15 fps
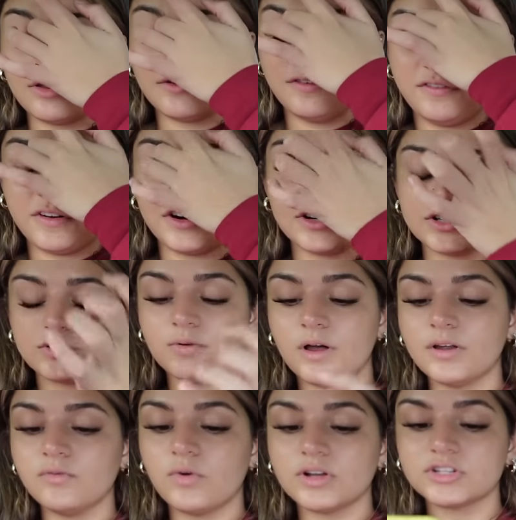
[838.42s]
the first
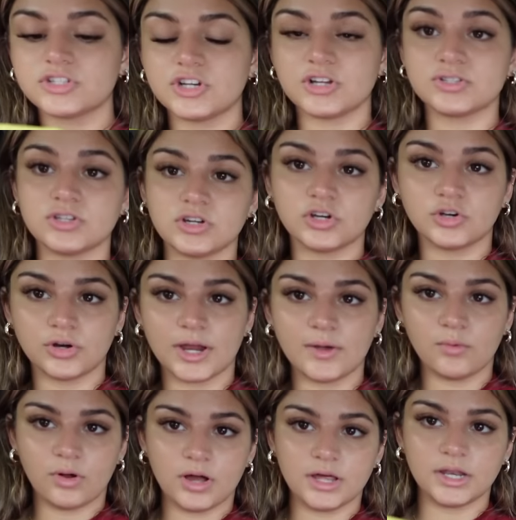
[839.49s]
one was just a gray
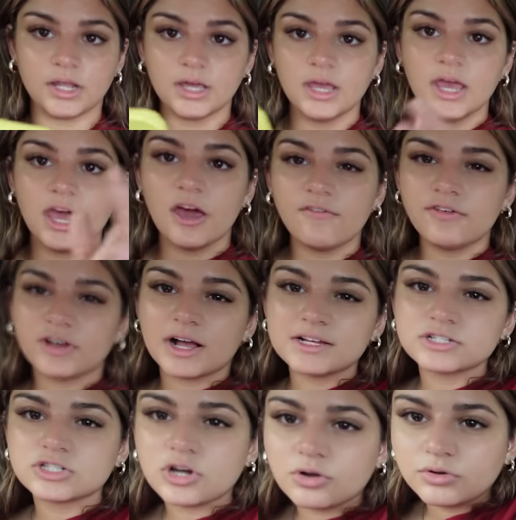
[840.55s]
one. If you
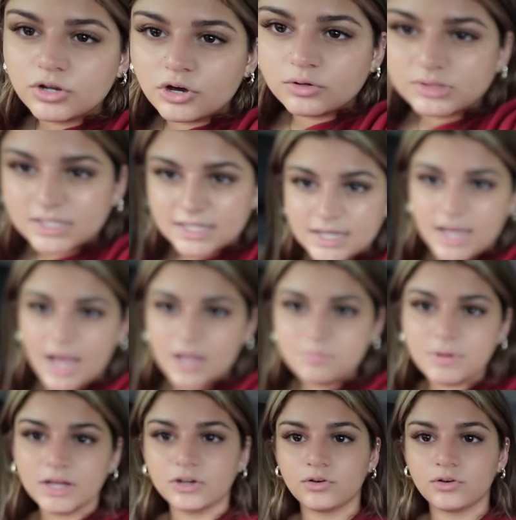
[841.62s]
guys don't know, Leah had my